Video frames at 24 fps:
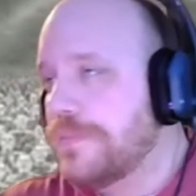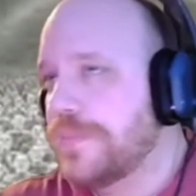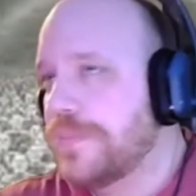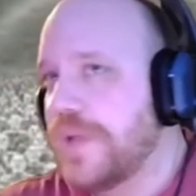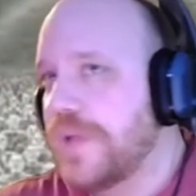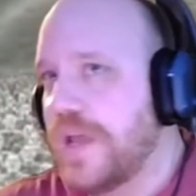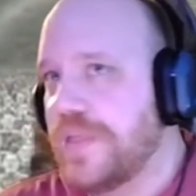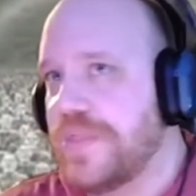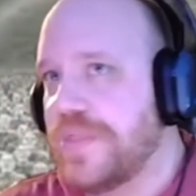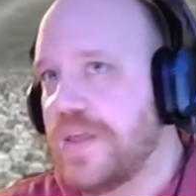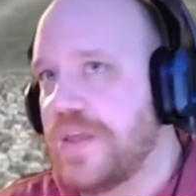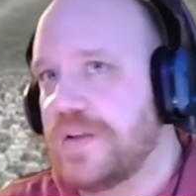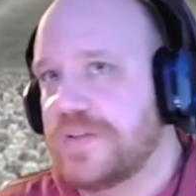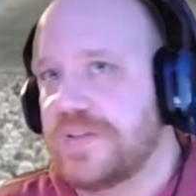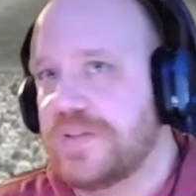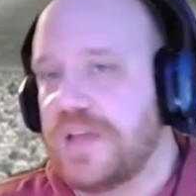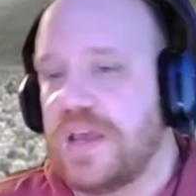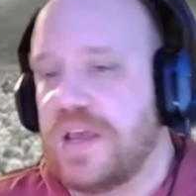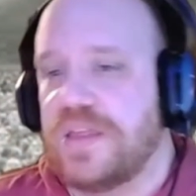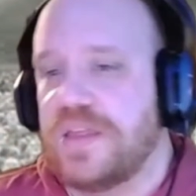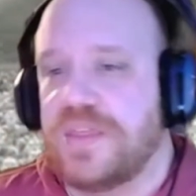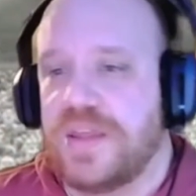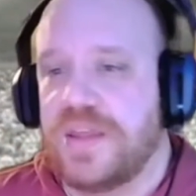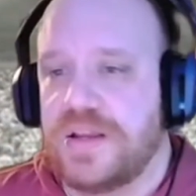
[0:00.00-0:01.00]
and they'll
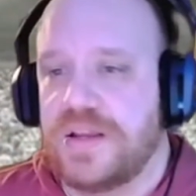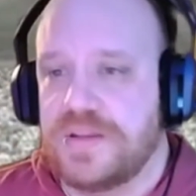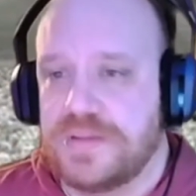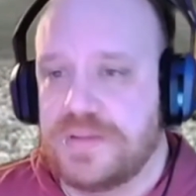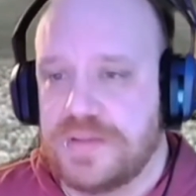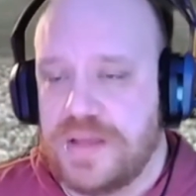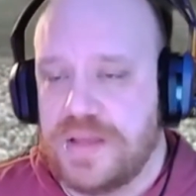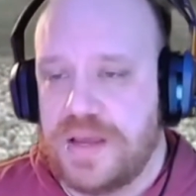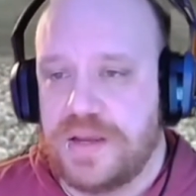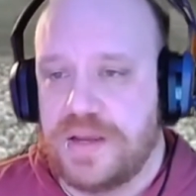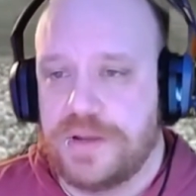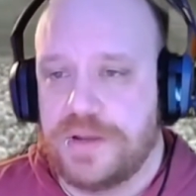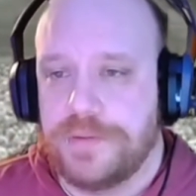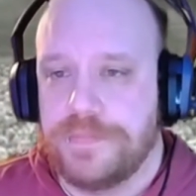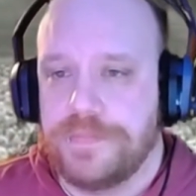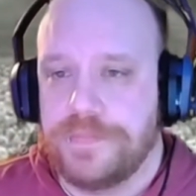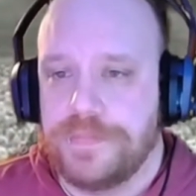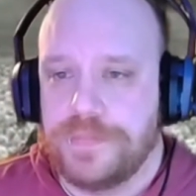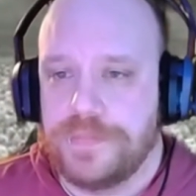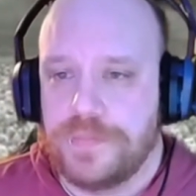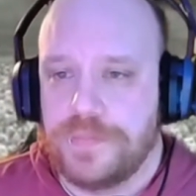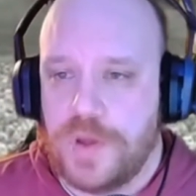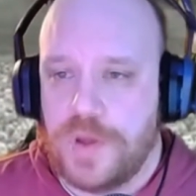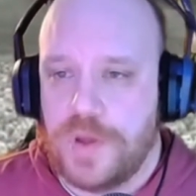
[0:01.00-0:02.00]
say things like,
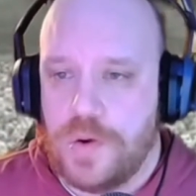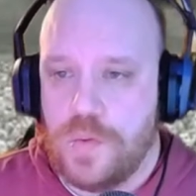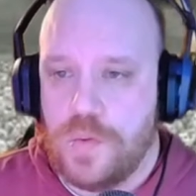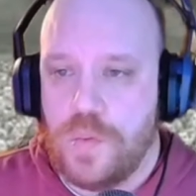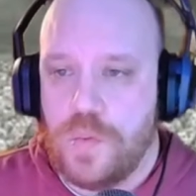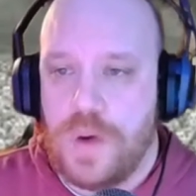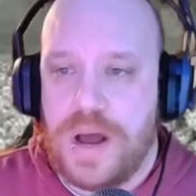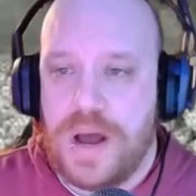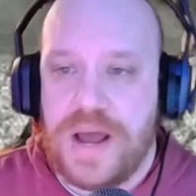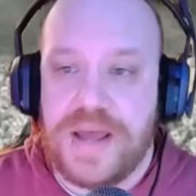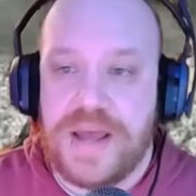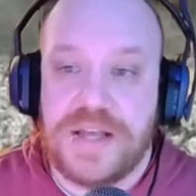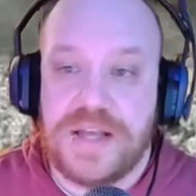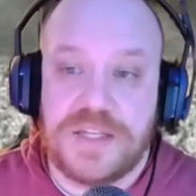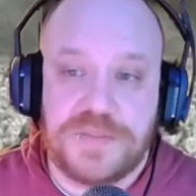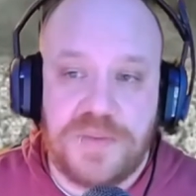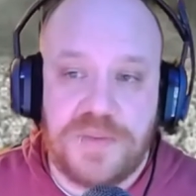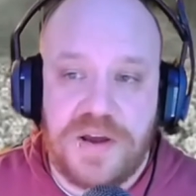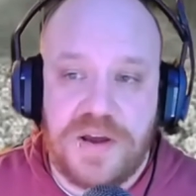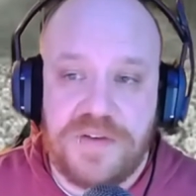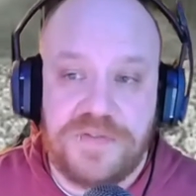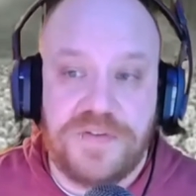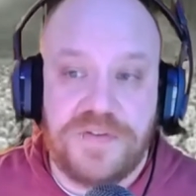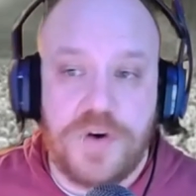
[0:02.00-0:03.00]
why is
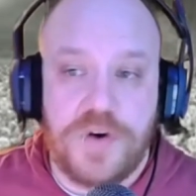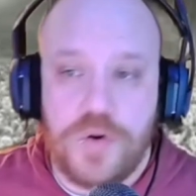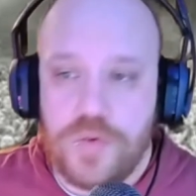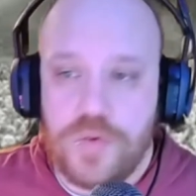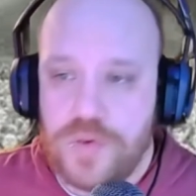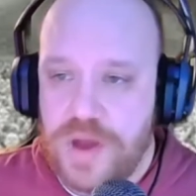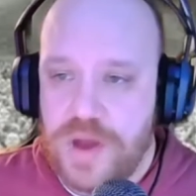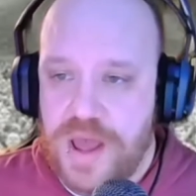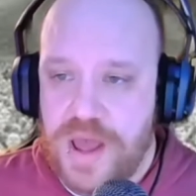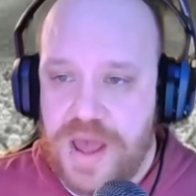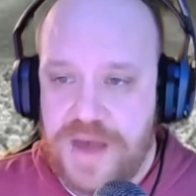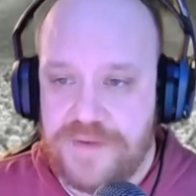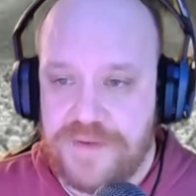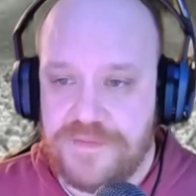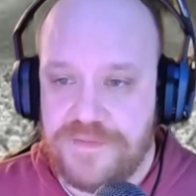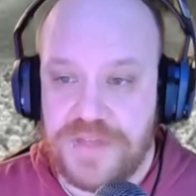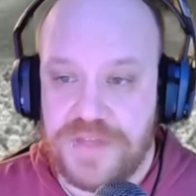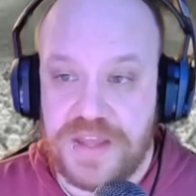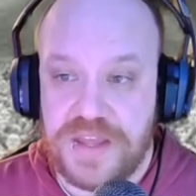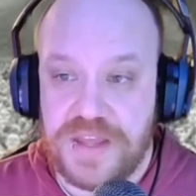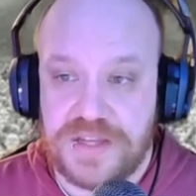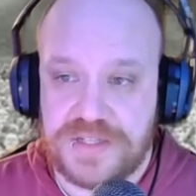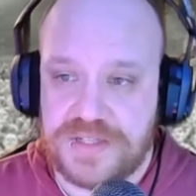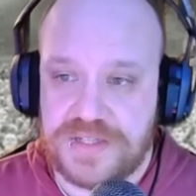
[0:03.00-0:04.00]
my phone have
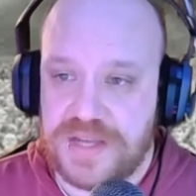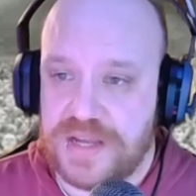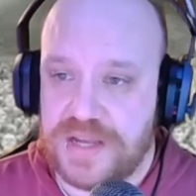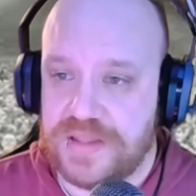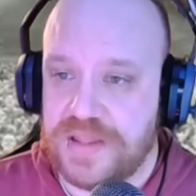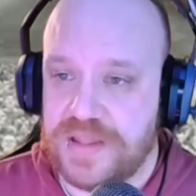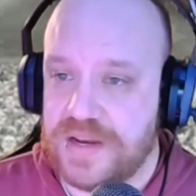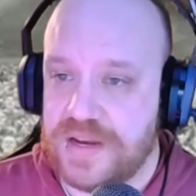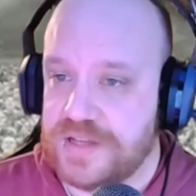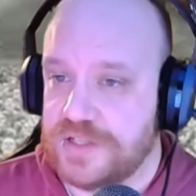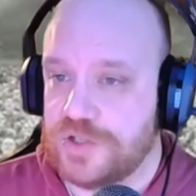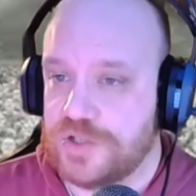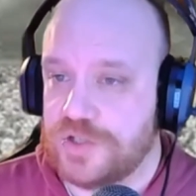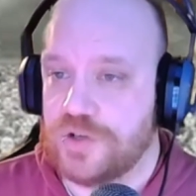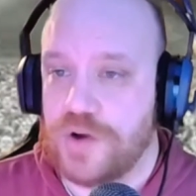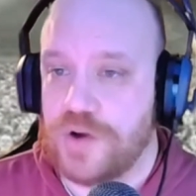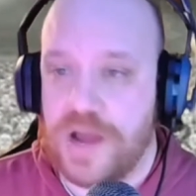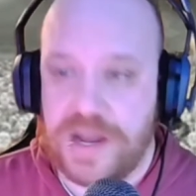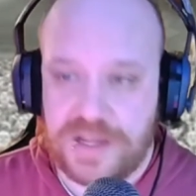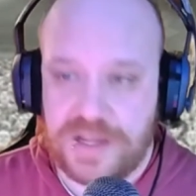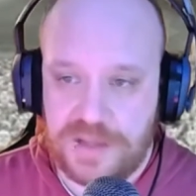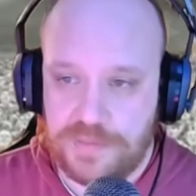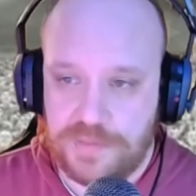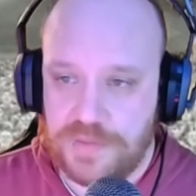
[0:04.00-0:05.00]
this saying that it's
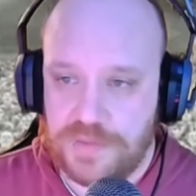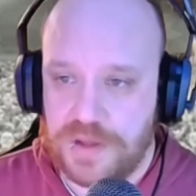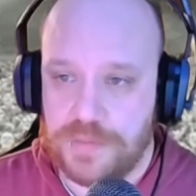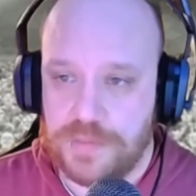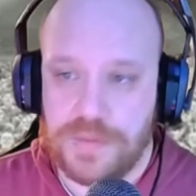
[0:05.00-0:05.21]
tracking me,